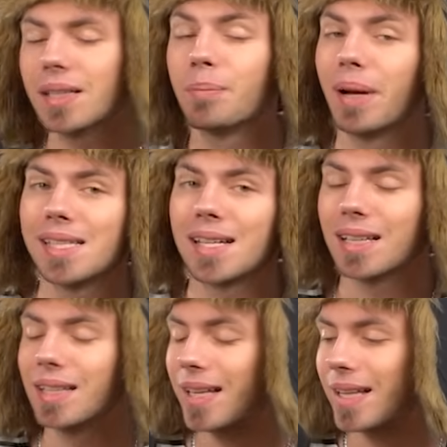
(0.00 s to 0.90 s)

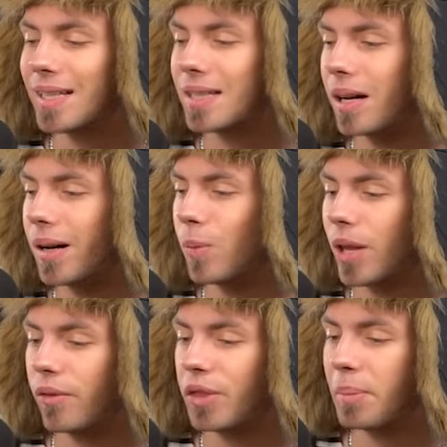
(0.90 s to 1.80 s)
Basically that is
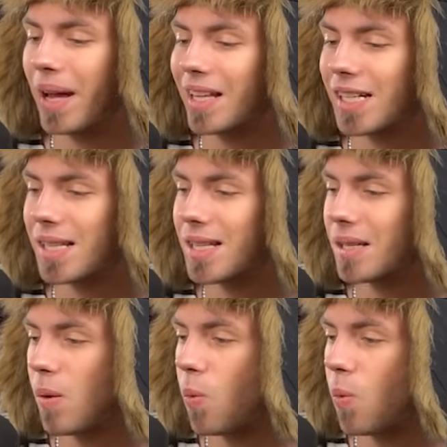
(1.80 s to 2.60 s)
one of the main reasons